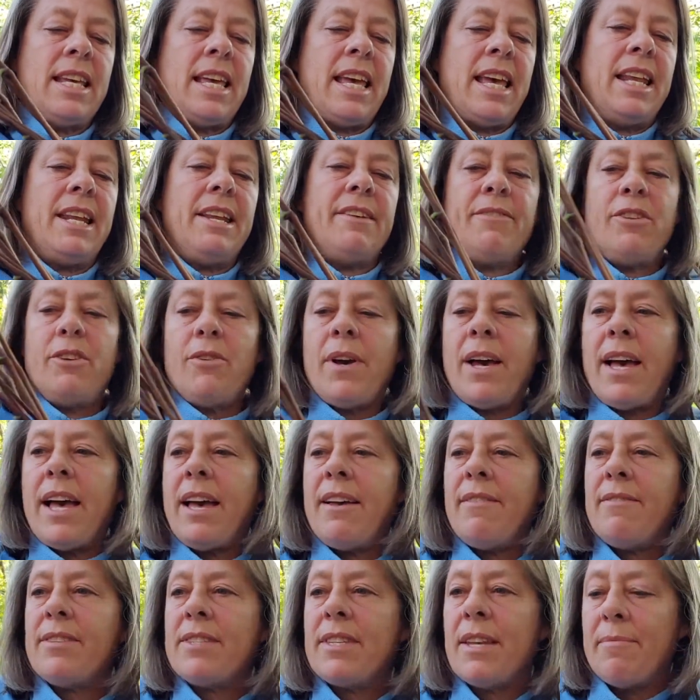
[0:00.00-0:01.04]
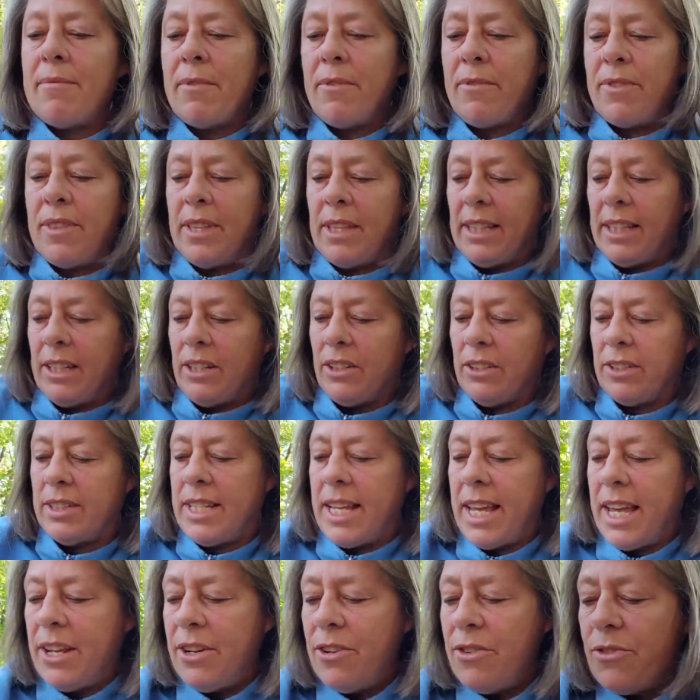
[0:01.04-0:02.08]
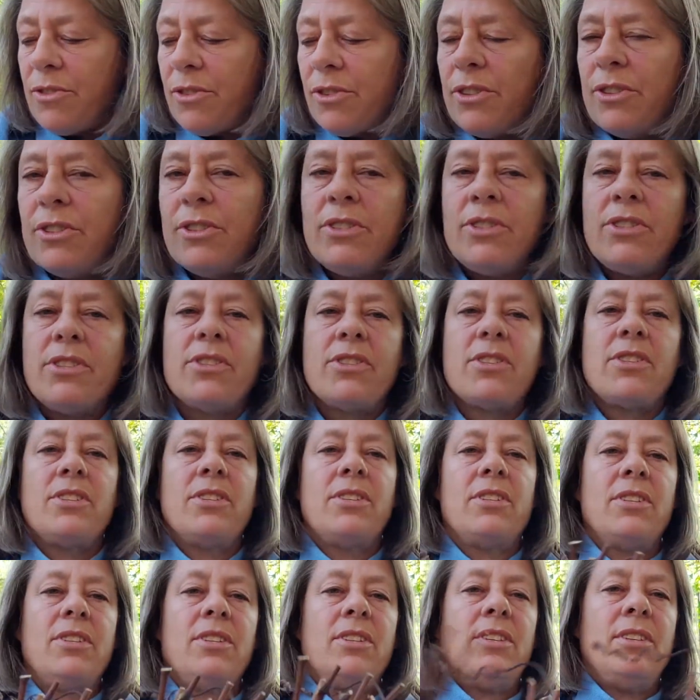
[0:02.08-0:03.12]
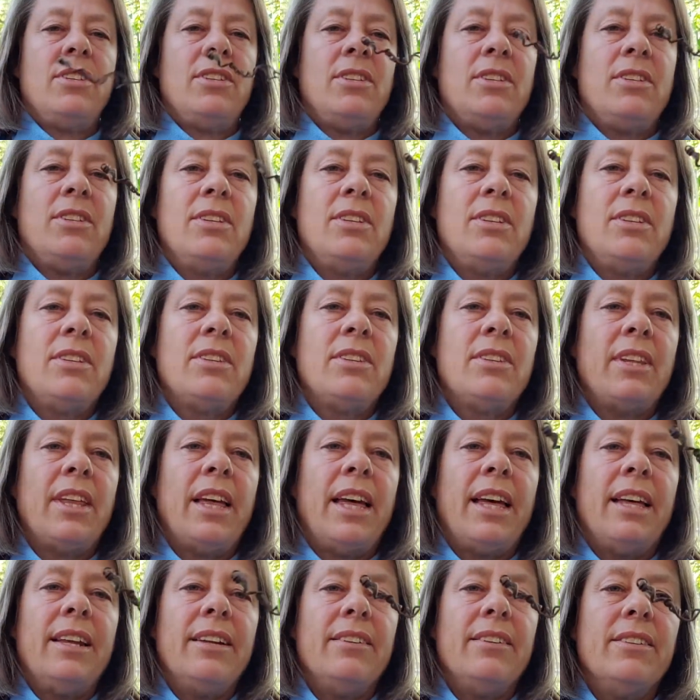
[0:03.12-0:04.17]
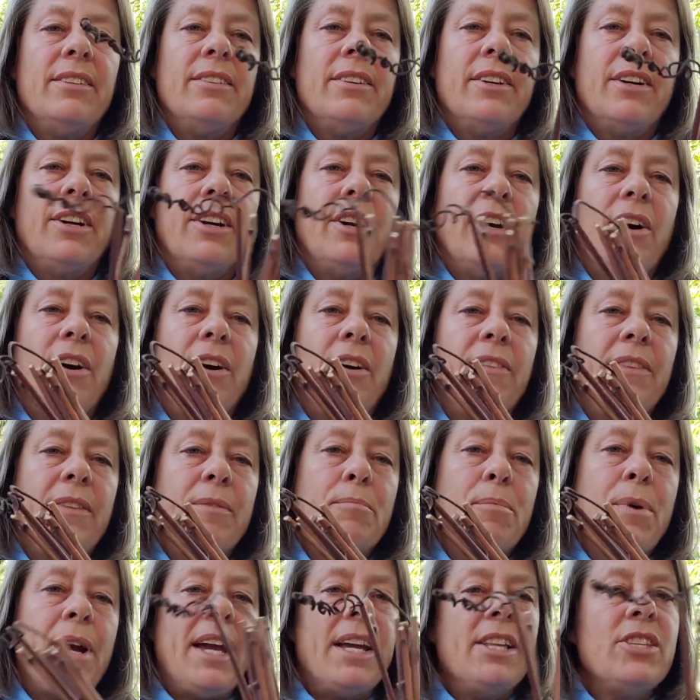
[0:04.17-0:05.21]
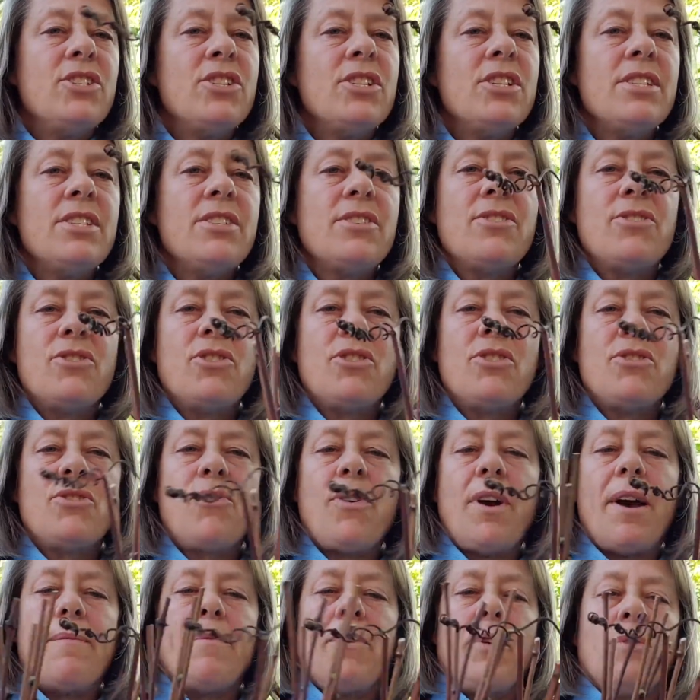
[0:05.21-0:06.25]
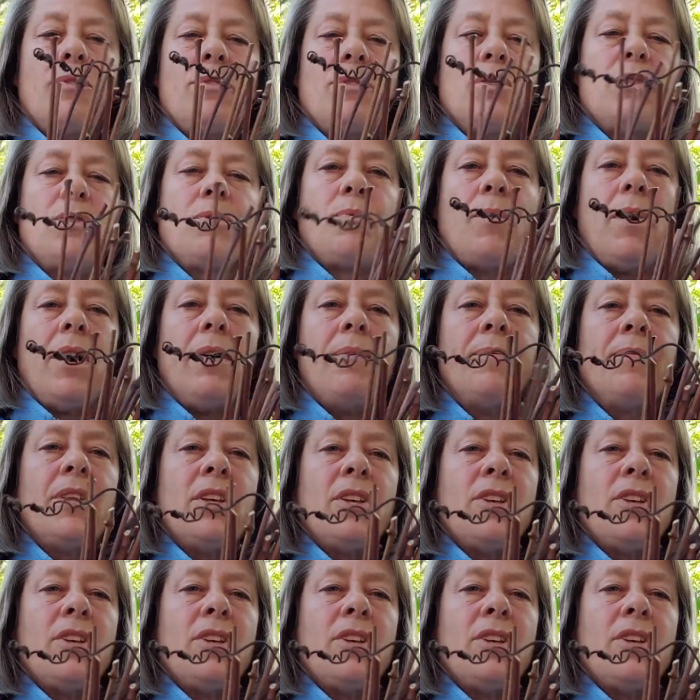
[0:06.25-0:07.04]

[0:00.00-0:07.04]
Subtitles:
And if you have some of the little tendrils that are on the branches, just grab those as well.